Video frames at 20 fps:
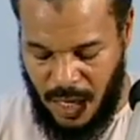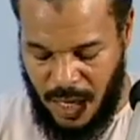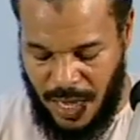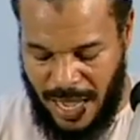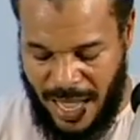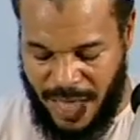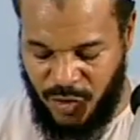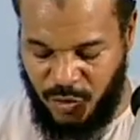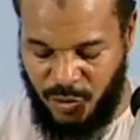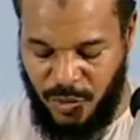
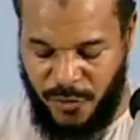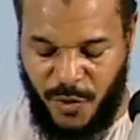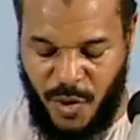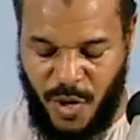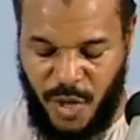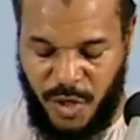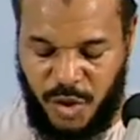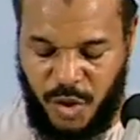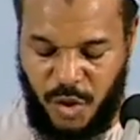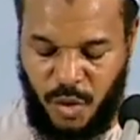as
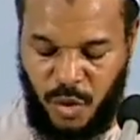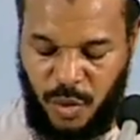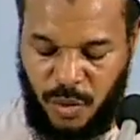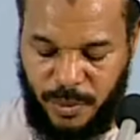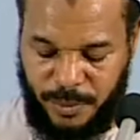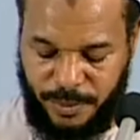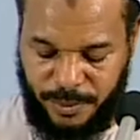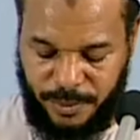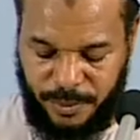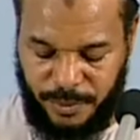referred to
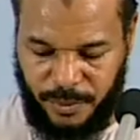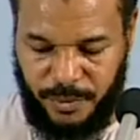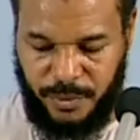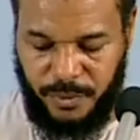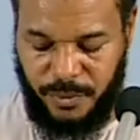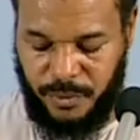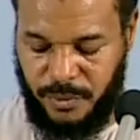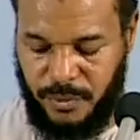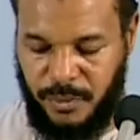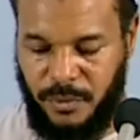
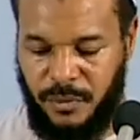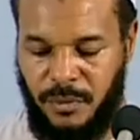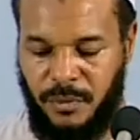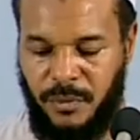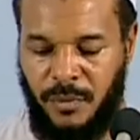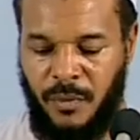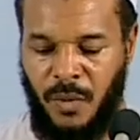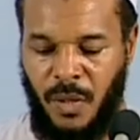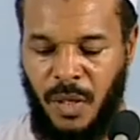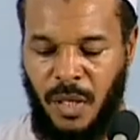
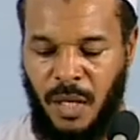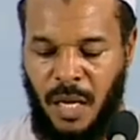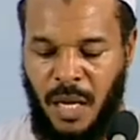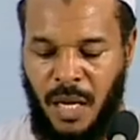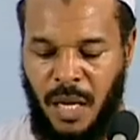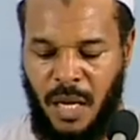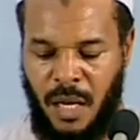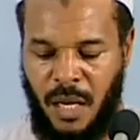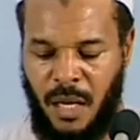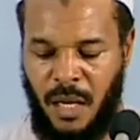
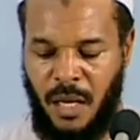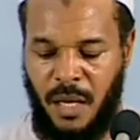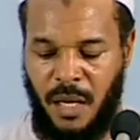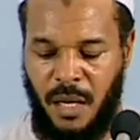uh,